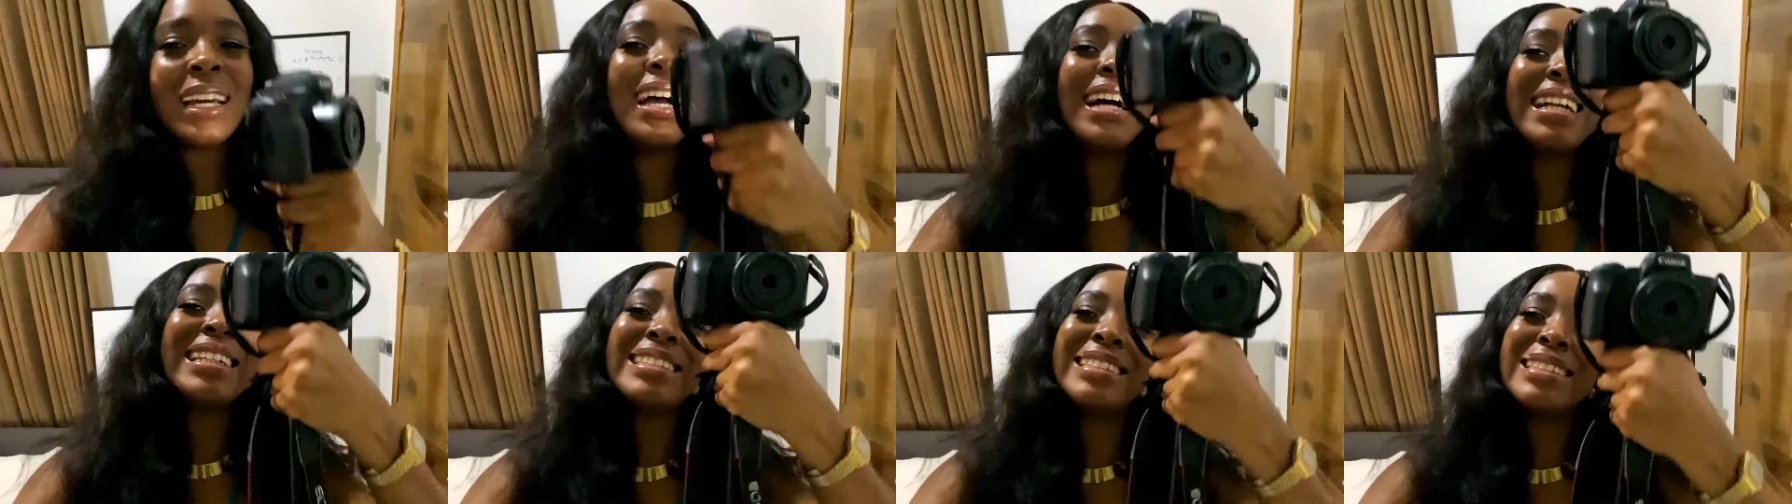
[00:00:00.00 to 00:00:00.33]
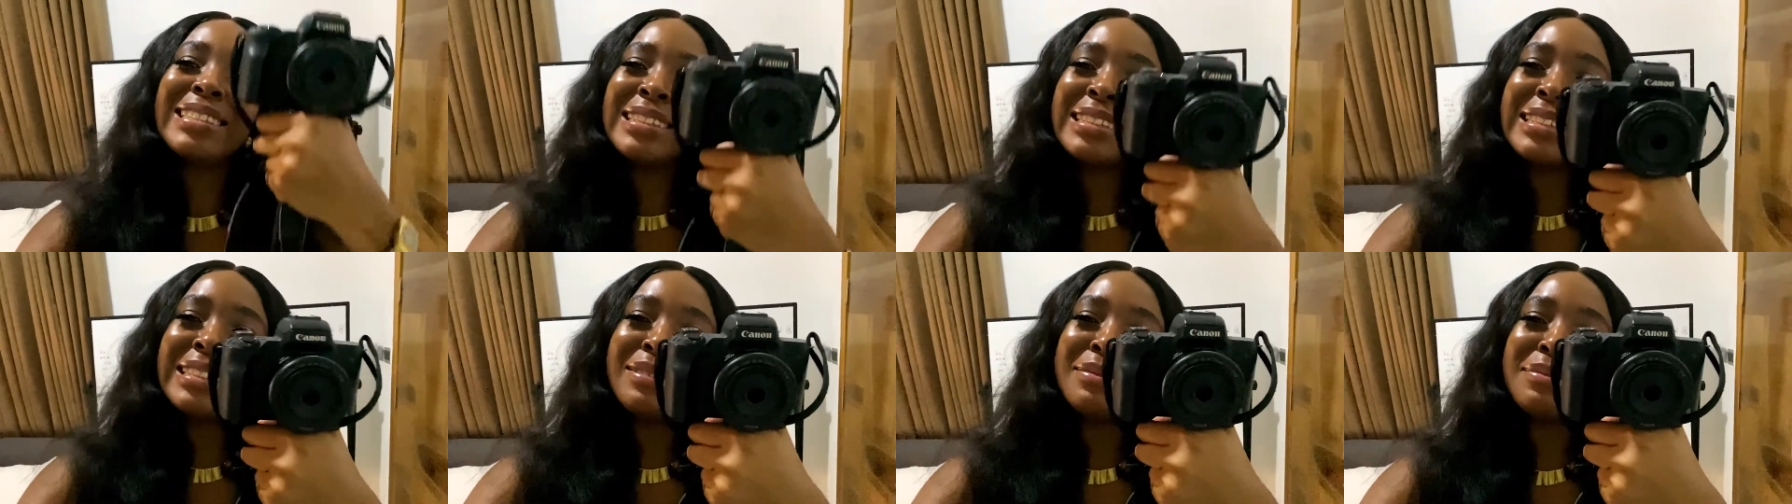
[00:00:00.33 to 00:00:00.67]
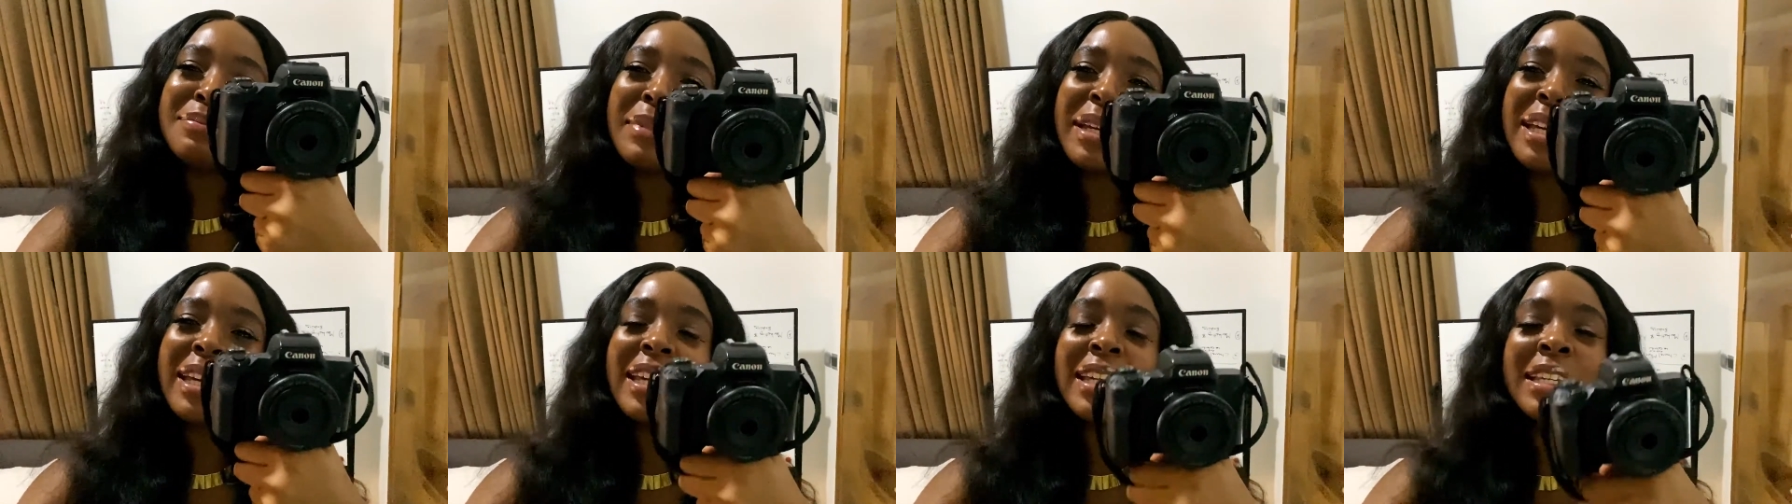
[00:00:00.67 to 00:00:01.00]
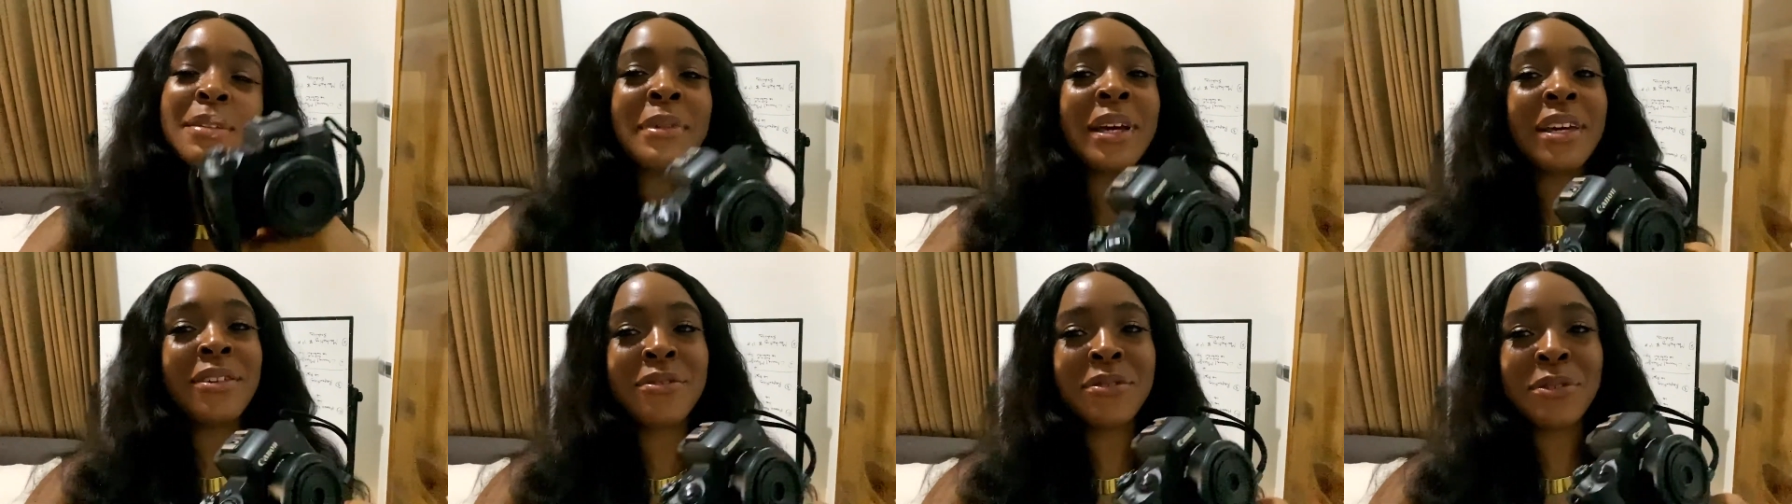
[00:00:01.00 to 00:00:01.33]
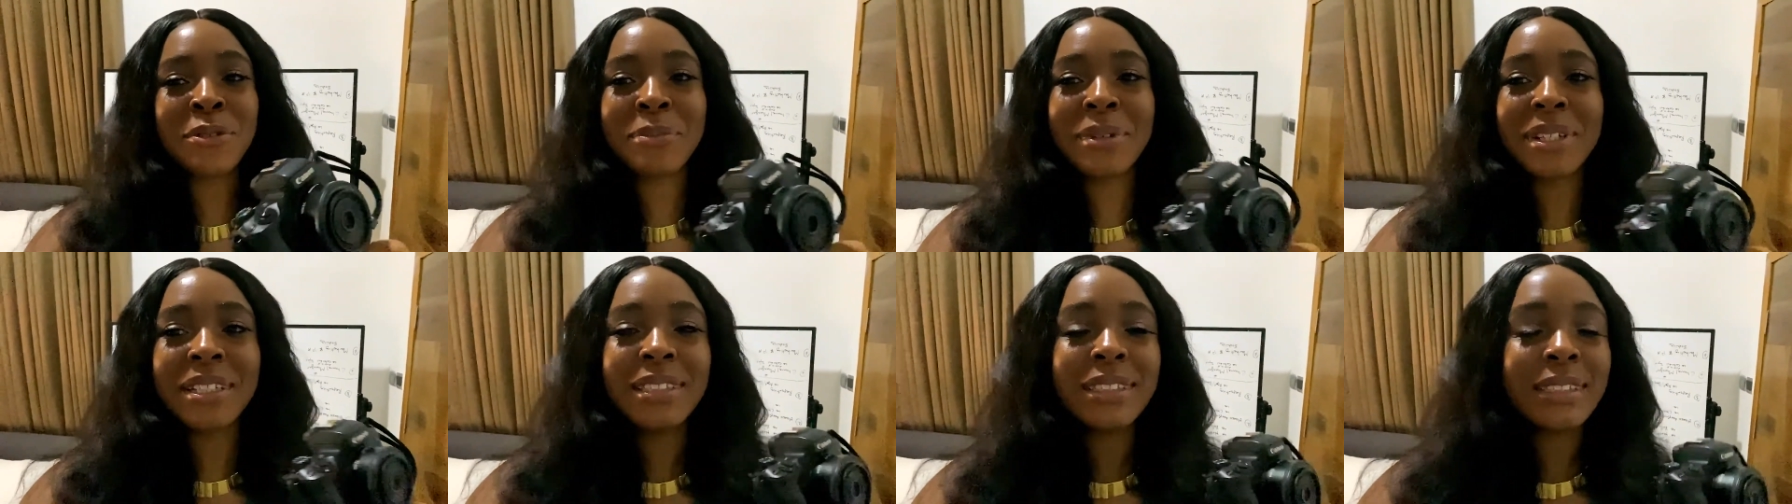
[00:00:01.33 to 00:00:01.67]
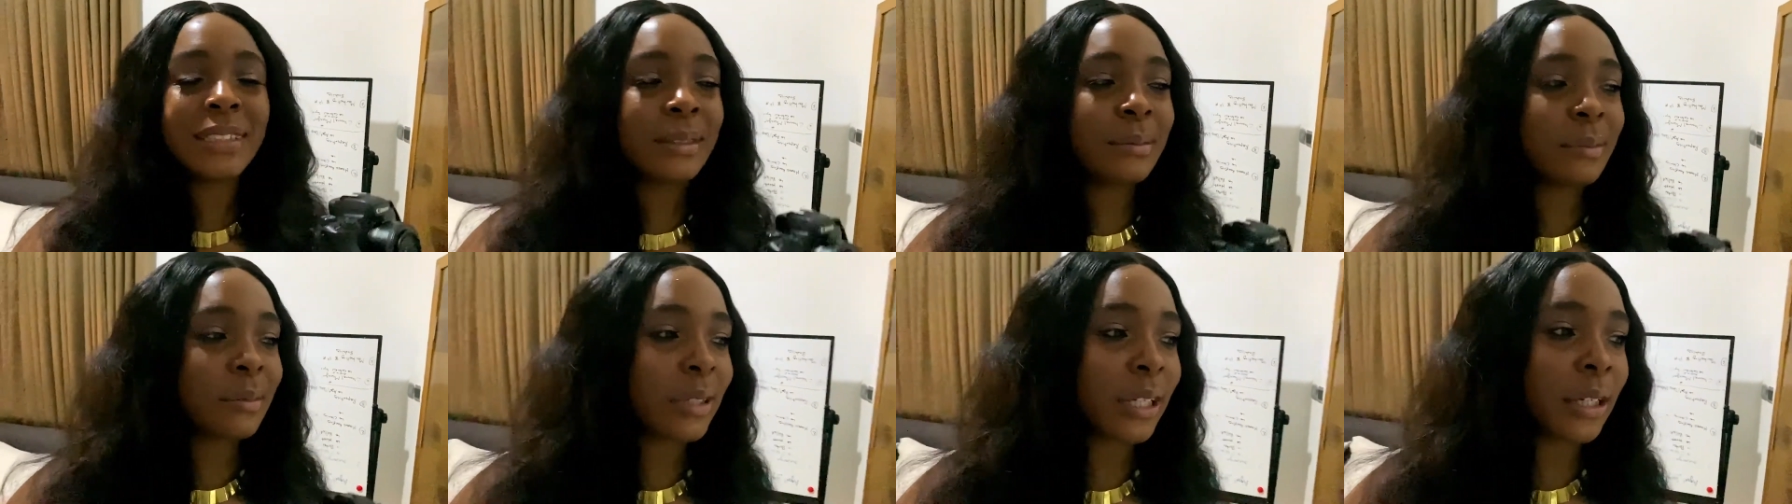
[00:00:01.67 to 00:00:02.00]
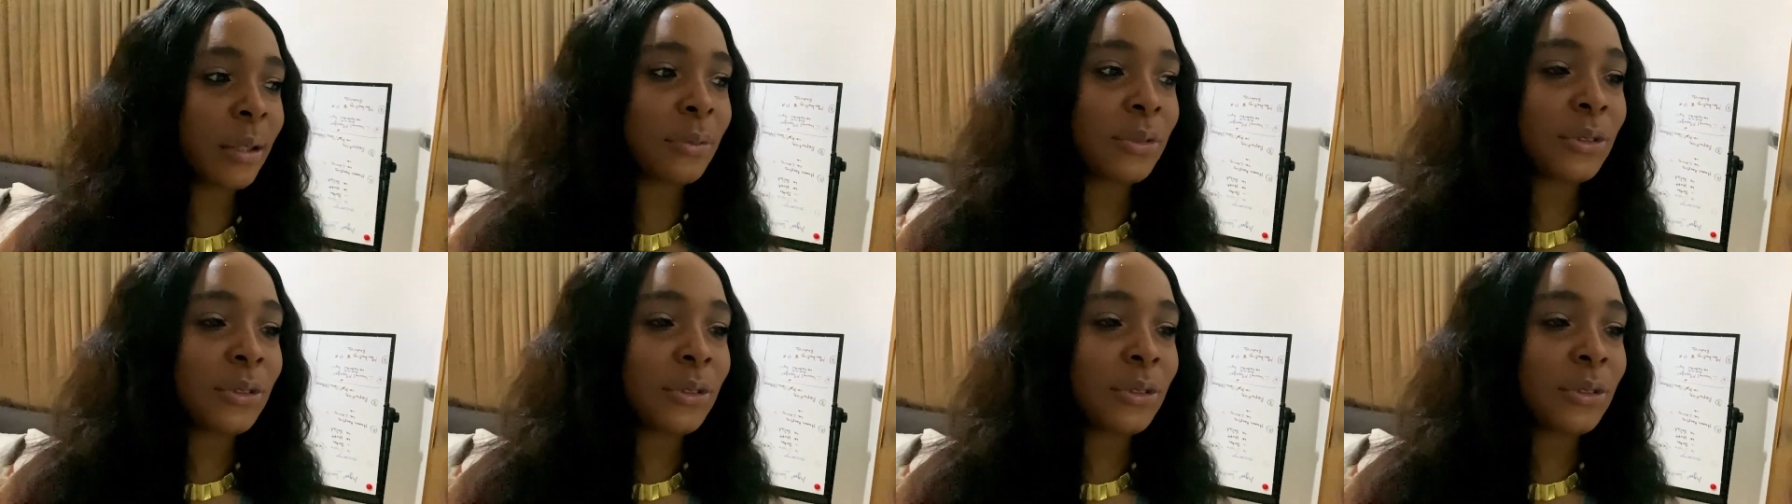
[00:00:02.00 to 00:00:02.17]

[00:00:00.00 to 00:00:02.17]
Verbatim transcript: and making my film at the same time.